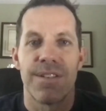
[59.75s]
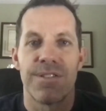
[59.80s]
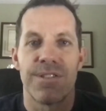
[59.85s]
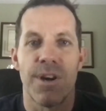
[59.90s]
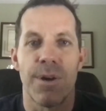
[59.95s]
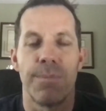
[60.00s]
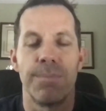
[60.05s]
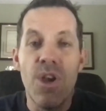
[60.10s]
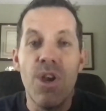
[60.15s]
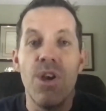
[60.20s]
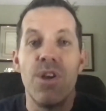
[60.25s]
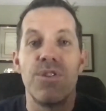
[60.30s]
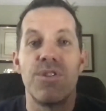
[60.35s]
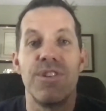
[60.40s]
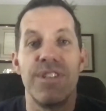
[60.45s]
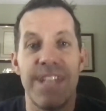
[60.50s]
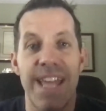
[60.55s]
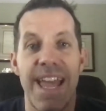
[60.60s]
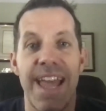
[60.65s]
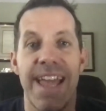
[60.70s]
So
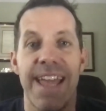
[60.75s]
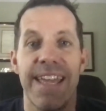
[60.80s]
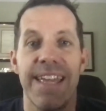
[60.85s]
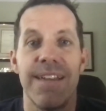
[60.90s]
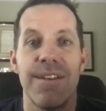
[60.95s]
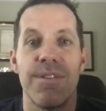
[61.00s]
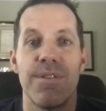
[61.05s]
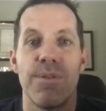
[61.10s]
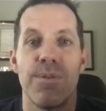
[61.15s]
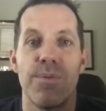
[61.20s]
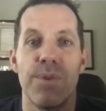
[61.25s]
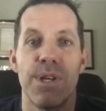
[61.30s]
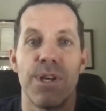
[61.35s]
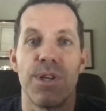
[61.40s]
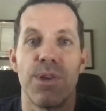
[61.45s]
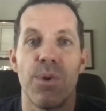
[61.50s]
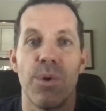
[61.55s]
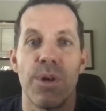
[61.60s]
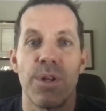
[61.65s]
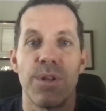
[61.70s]
today we are
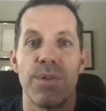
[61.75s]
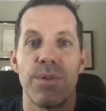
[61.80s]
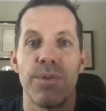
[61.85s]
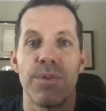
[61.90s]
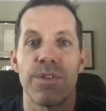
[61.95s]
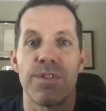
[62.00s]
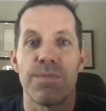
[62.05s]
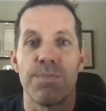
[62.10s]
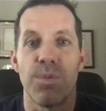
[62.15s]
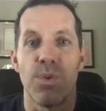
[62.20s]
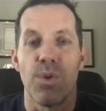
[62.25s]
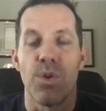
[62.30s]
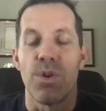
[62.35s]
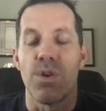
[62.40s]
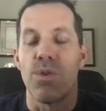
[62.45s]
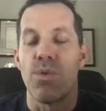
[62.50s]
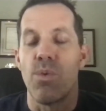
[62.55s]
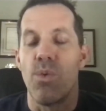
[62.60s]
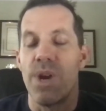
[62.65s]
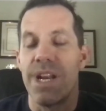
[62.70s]
going to
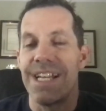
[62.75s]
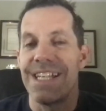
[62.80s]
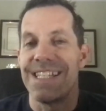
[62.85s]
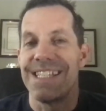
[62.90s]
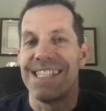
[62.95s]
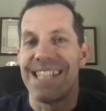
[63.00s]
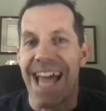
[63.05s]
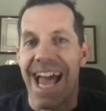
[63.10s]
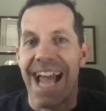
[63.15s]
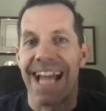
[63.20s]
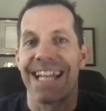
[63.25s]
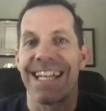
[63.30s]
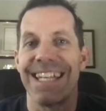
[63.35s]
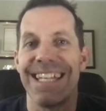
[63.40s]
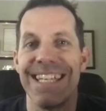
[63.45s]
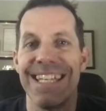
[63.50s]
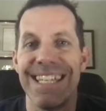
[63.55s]
explore what exactly